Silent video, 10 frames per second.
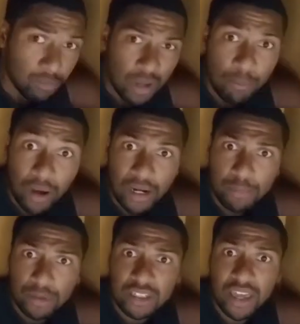My body
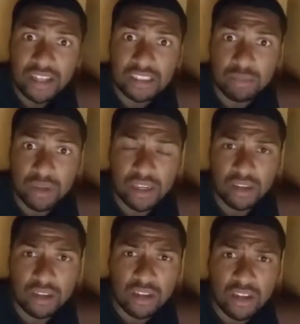protects me.
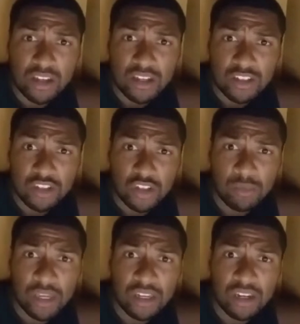So you
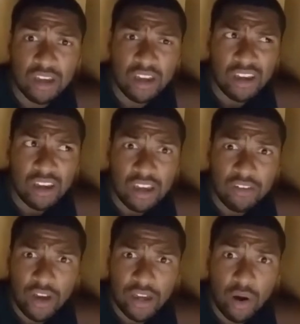mean,
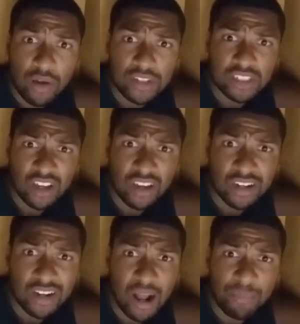if I go out in the
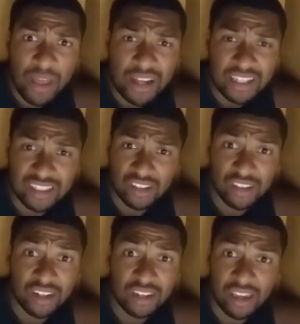sun, I'm not
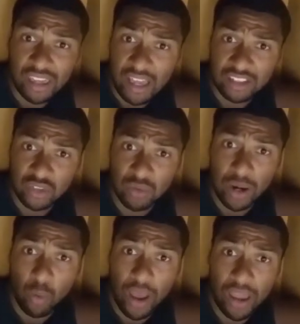necessarily going to get cancer
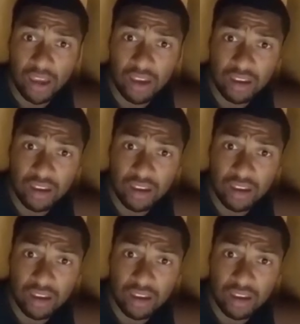right away?